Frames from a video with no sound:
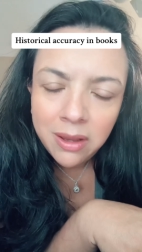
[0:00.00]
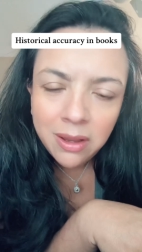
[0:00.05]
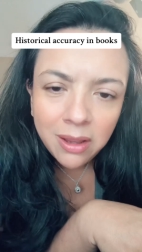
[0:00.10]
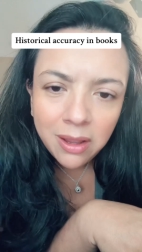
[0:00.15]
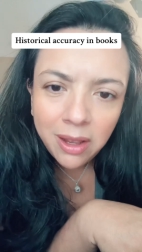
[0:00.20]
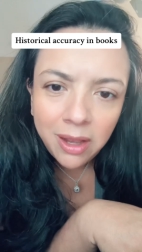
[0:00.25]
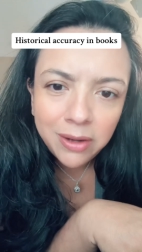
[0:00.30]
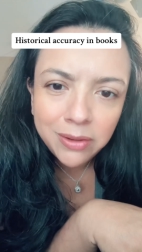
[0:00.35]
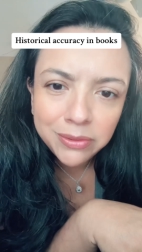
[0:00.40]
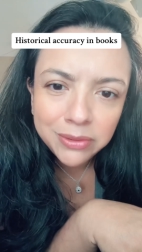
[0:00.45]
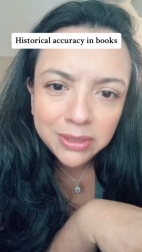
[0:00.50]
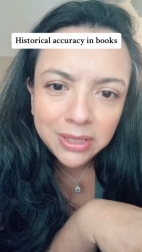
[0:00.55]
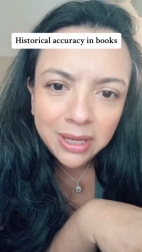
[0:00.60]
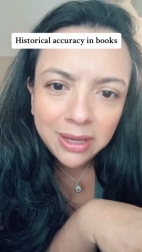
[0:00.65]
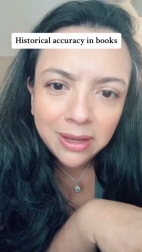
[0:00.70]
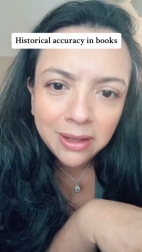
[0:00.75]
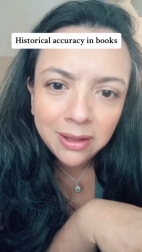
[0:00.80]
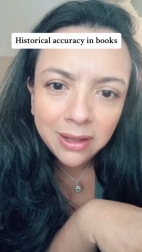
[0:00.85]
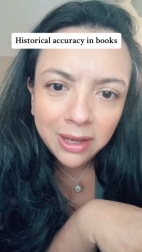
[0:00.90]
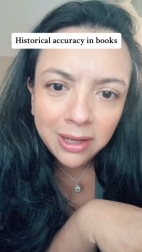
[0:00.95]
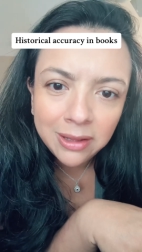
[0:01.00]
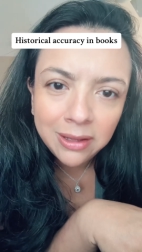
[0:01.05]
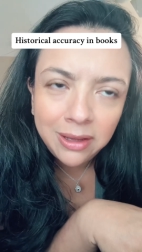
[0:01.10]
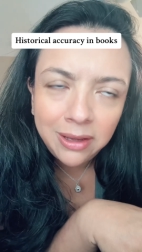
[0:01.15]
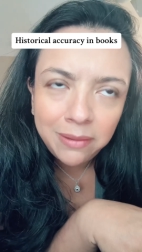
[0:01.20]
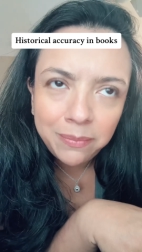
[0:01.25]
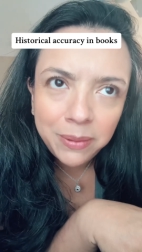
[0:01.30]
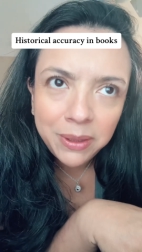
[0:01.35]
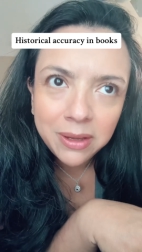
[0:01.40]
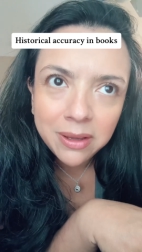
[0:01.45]
I don't take it
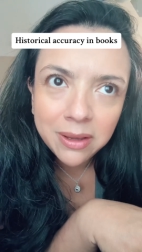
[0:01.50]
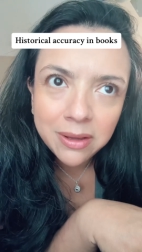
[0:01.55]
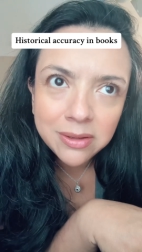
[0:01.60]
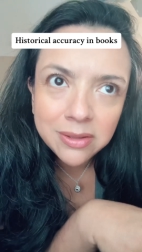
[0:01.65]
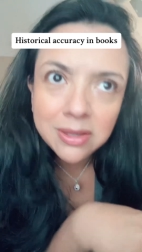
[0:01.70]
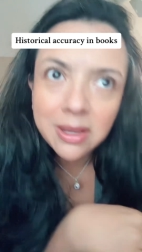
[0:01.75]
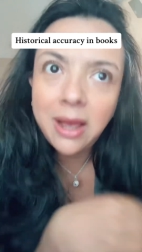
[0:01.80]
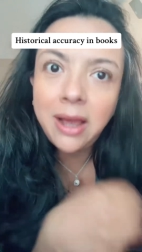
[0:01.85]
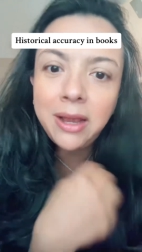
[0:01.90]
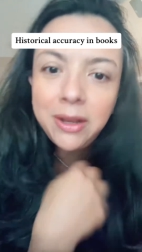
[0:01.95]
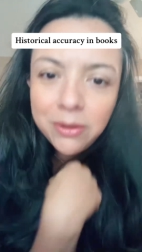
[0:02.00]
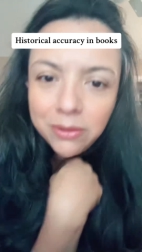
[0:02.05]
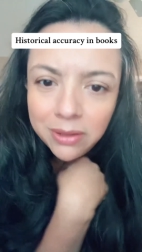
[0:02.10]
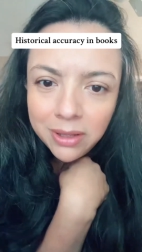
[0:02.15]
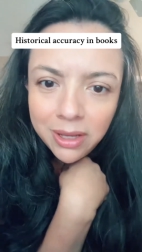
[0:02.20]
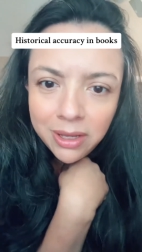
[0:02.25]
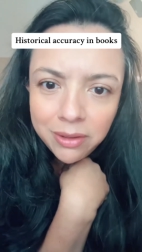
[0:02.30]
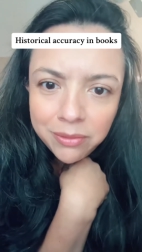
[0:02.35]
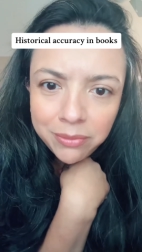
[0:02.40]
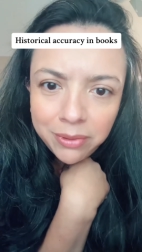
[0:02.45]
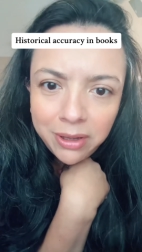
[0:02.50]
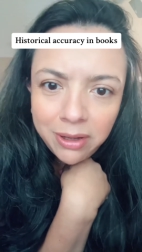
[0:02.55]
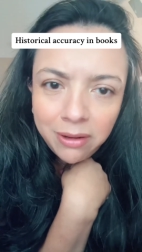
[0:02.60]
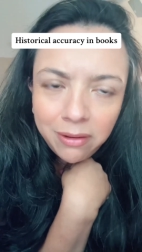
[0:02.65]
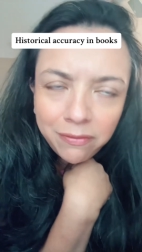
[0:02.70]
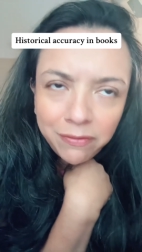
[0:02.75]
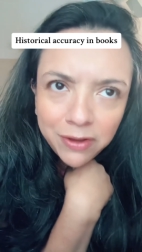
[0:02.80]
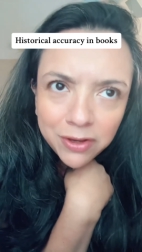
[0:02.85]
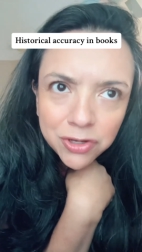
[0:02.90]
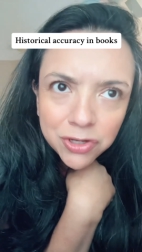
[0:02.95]
lightly because I don't like
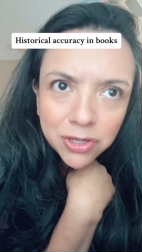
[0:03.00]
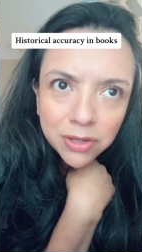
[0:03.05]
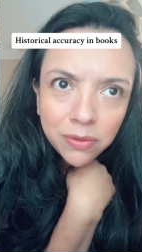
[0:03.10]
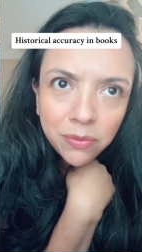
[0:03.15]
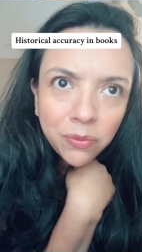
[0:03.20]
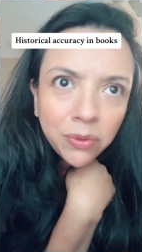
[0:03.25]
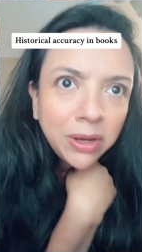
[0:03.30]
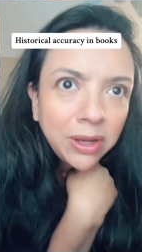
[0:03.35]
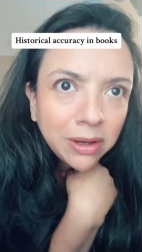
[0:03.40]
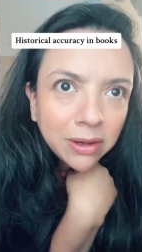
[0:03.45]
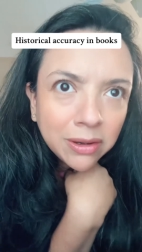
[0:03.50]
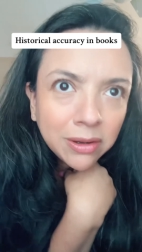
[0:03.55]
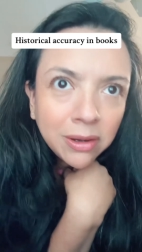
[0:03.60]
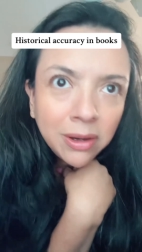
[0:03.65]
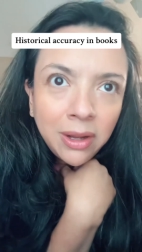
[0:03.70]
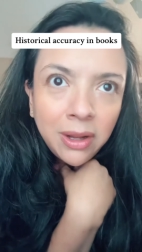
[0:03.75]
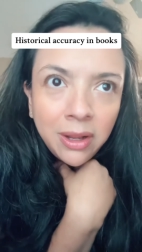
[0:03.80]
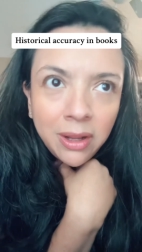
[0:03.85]
reading fiction where,